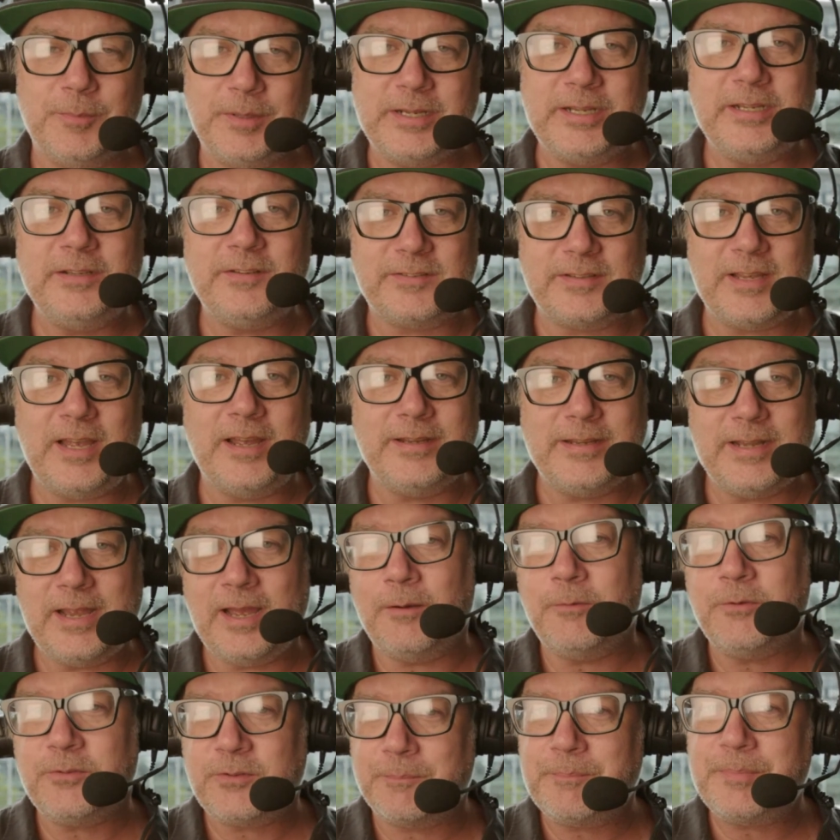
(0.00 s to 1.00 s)
and he said, yeah,
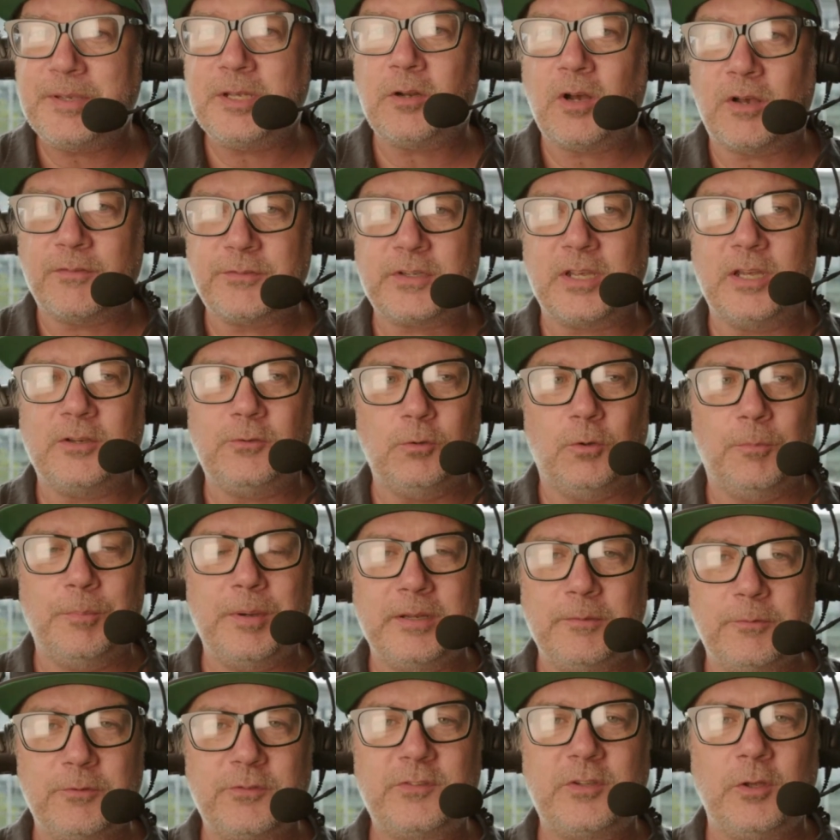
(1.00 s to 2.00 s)
it was a bit off schedule, but
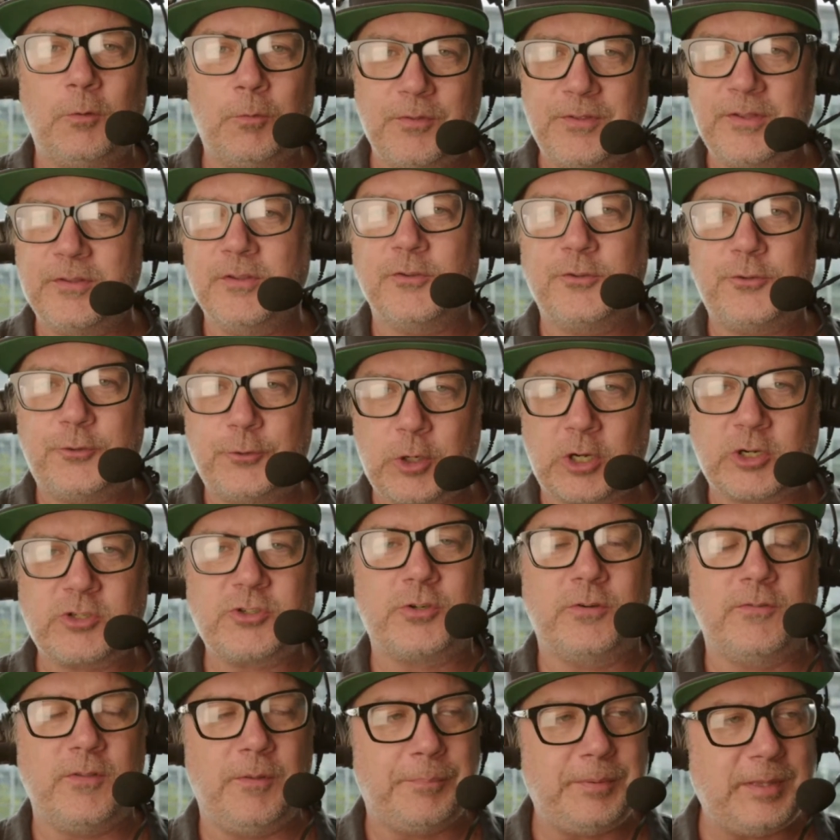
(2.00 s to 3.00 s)
it was still within the
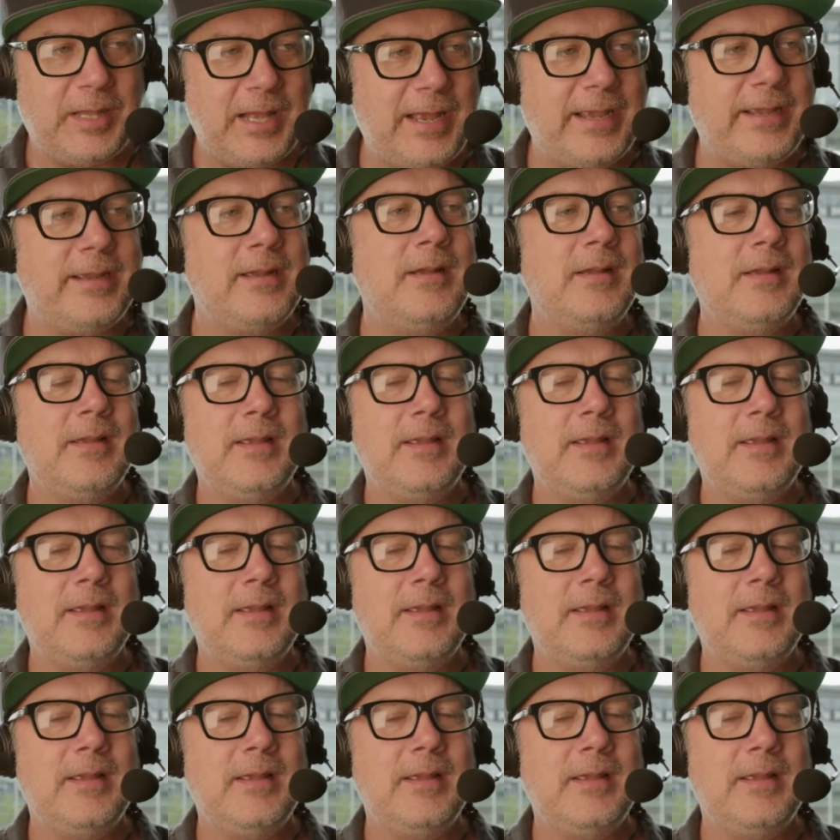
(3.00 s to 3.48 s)
structure of the play.